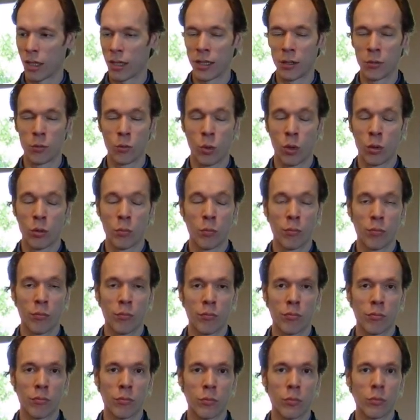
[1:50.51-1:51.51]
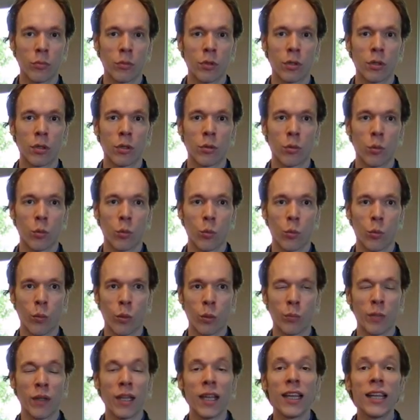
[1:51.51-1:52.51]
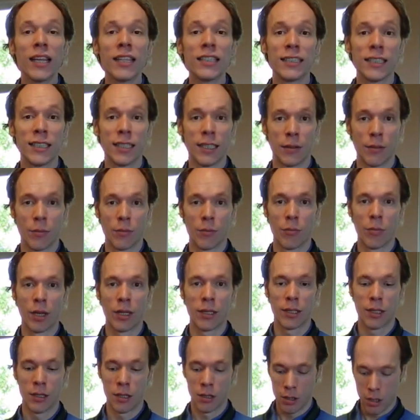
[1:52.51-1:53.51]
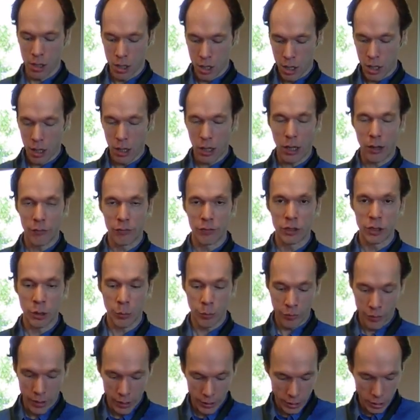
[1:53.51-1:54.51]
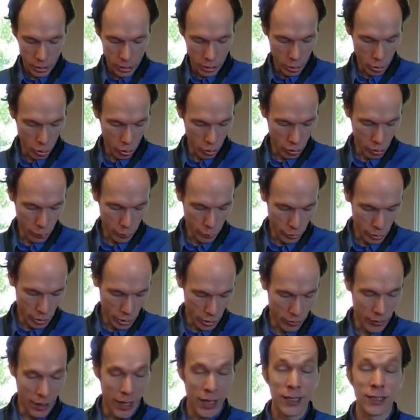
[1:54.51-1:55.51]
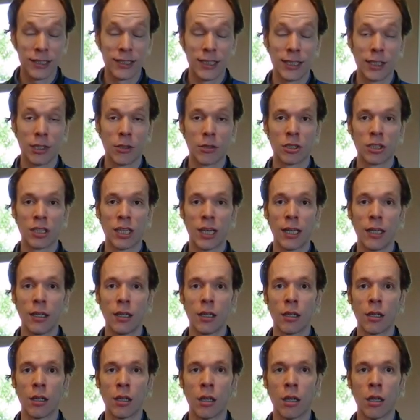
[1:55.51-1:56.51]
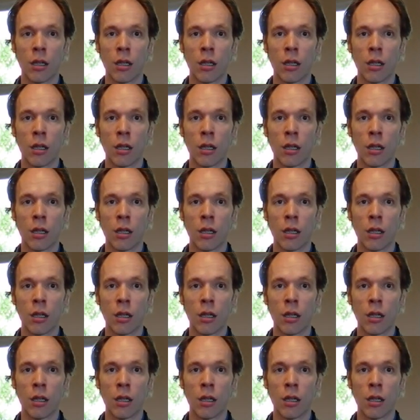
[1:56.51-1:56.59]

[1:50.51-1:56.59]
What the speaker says: and it won't be easy, but after some practice you can also put your hands in your side.